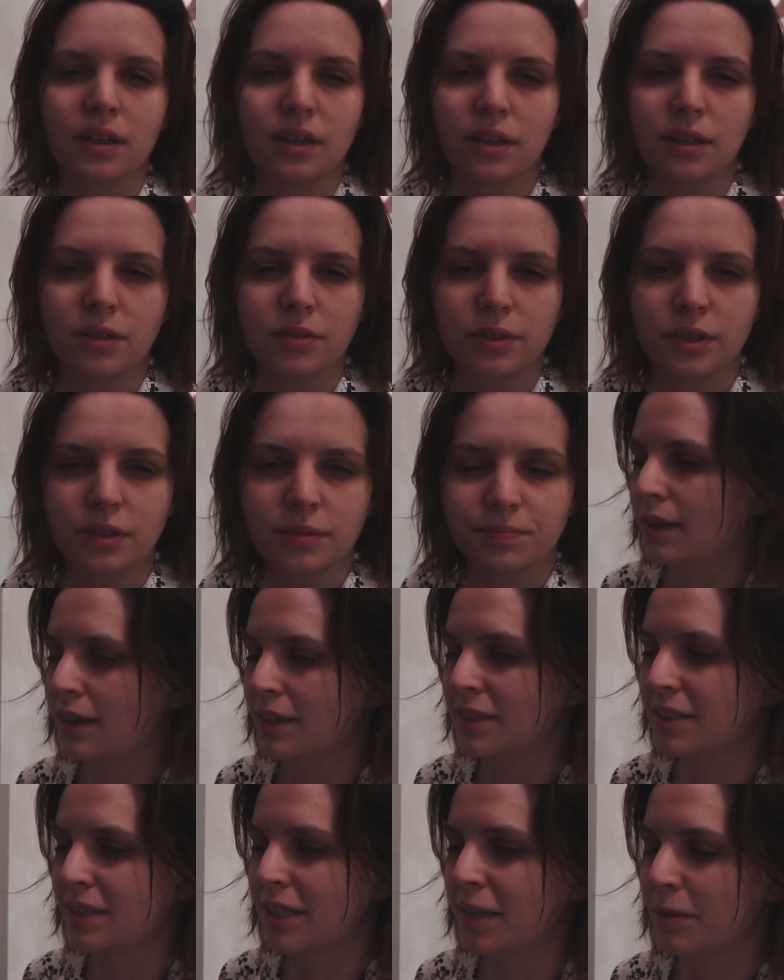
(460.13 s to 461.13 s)
out of it. And
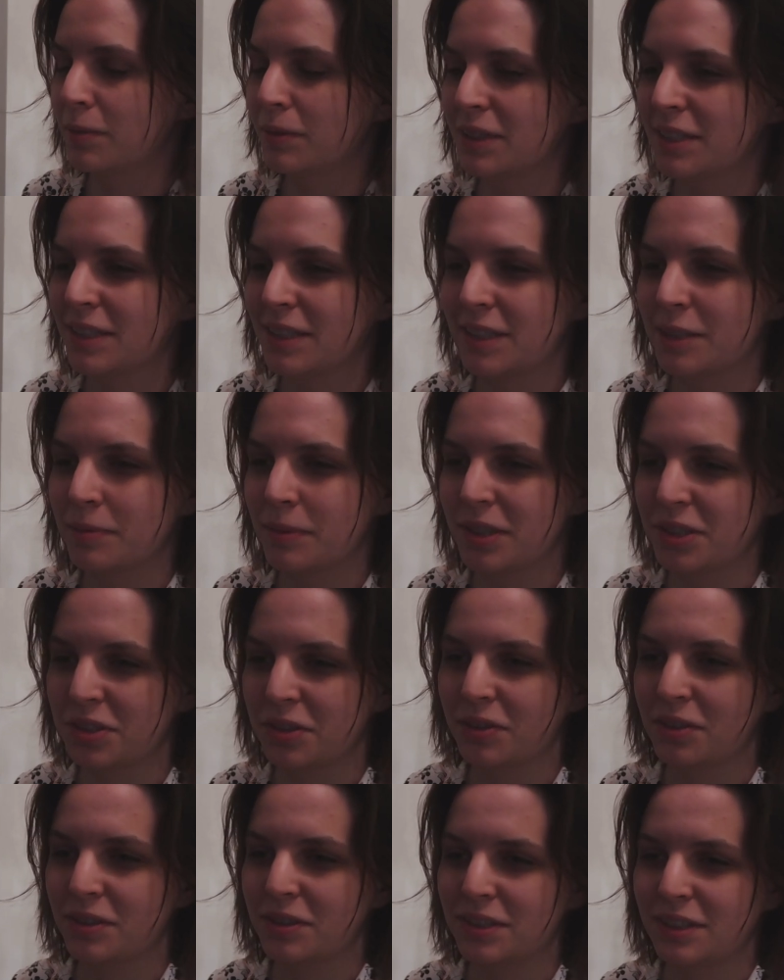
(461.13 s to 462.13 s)
I stayed up listening to my
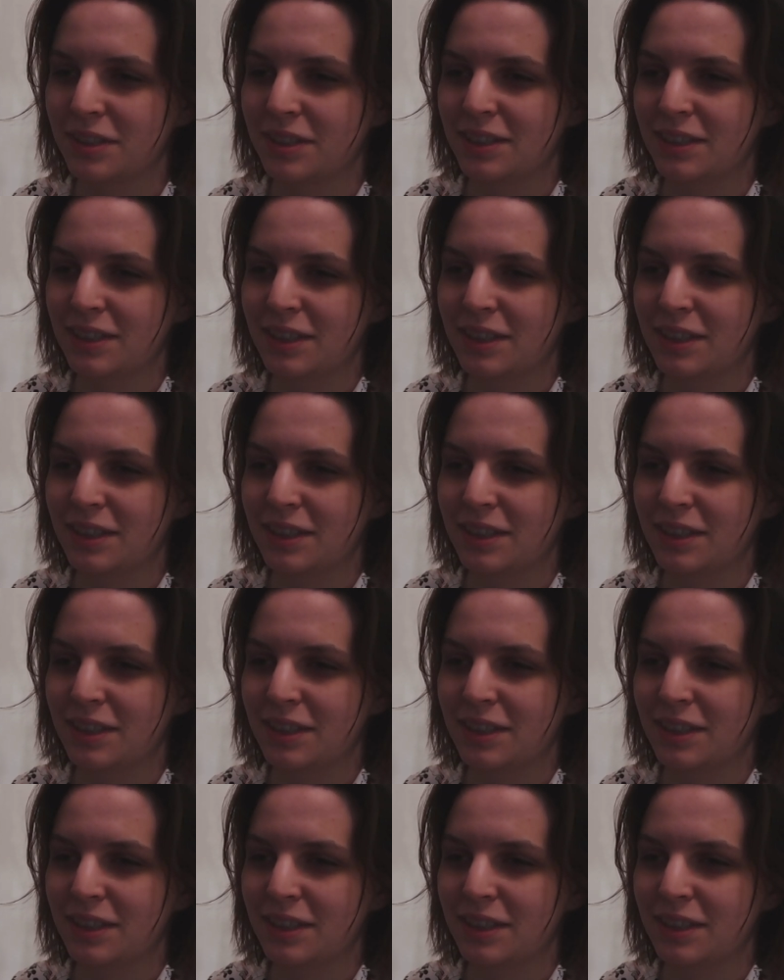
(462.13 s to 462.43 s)
songs.